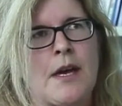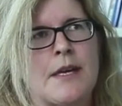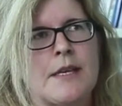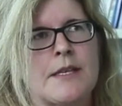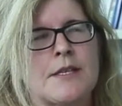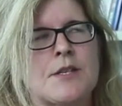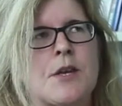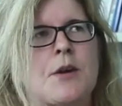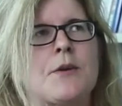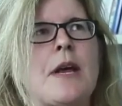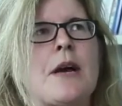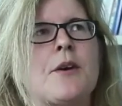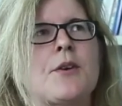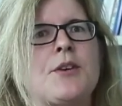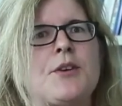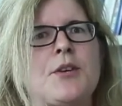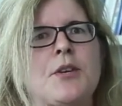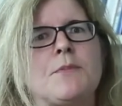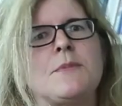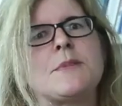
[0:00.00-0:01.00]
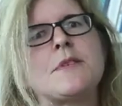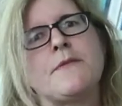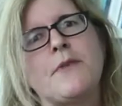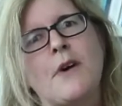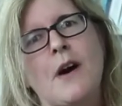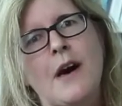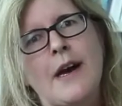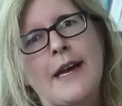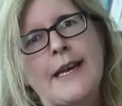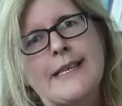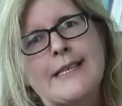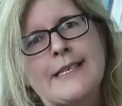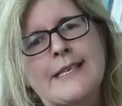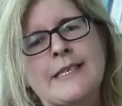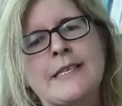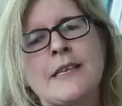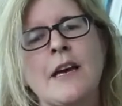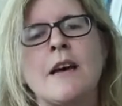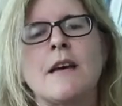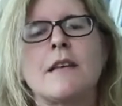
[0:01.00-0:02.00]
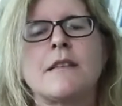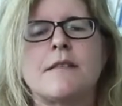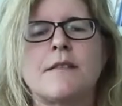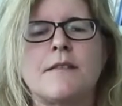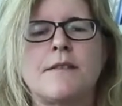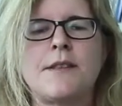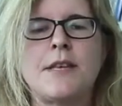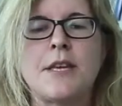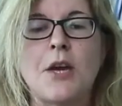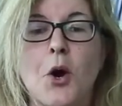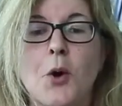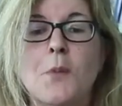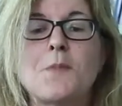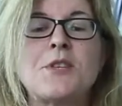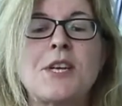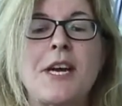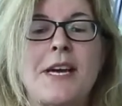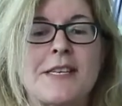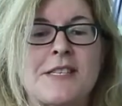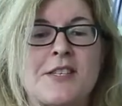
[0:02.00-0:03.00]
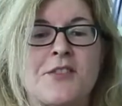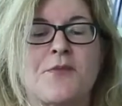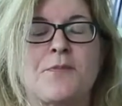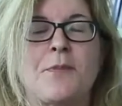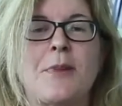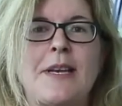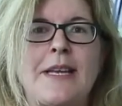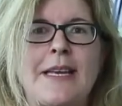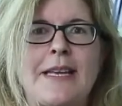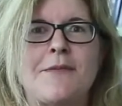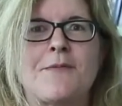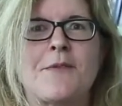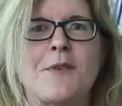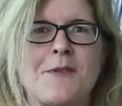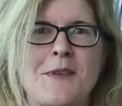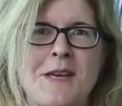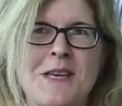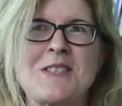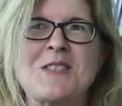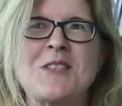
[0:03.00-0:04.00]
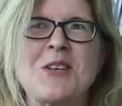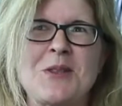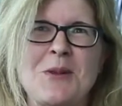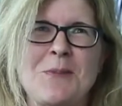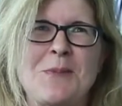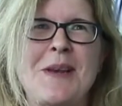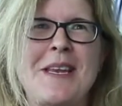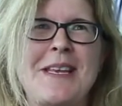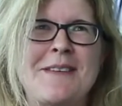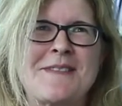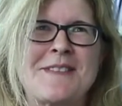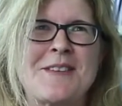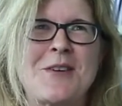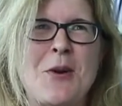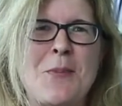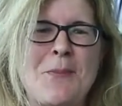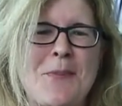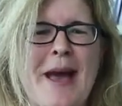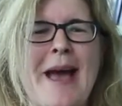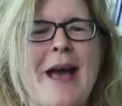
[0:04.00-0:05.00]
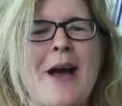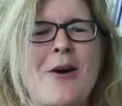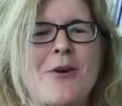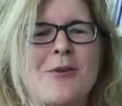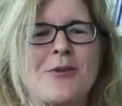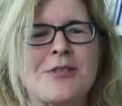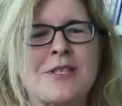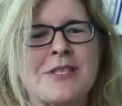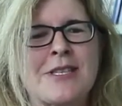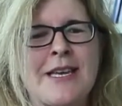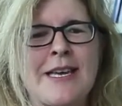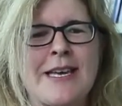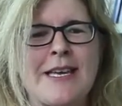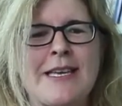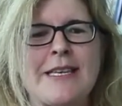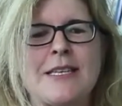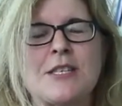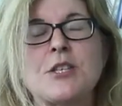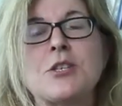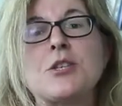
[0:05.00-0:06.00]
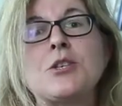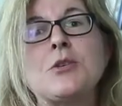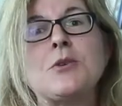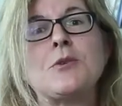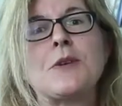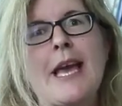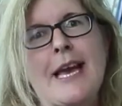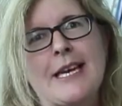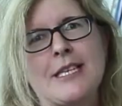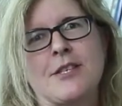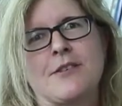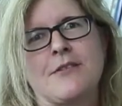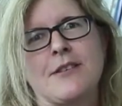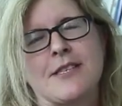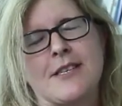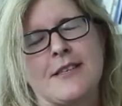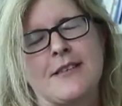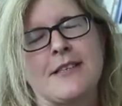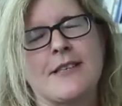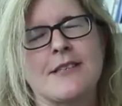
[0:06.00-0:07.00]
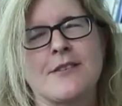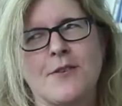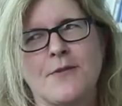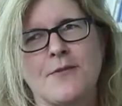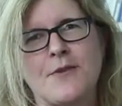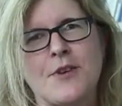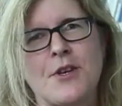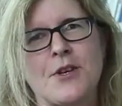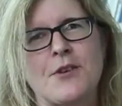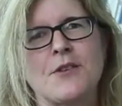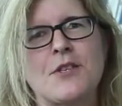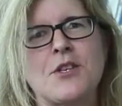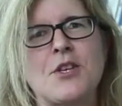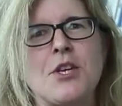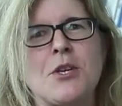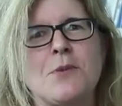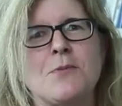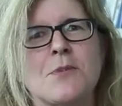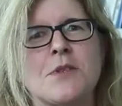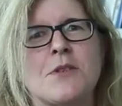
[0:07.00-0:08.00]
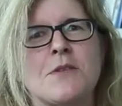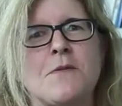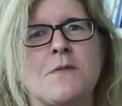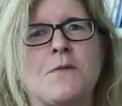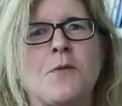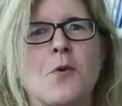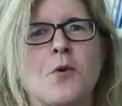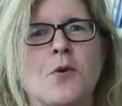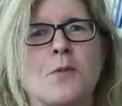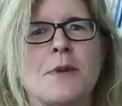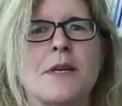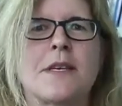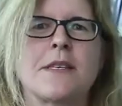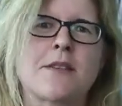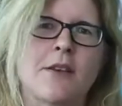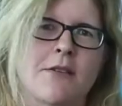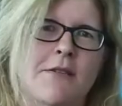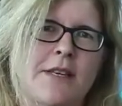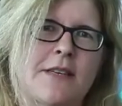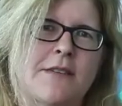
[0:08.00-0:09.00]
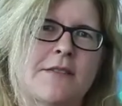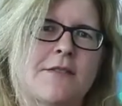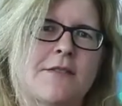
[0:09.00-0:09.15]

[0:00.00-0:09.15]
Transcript: So now Hume divides the objects of belief, the things that the beliefs are about, into two categories, and this is often known as Hume's fork, but it's only a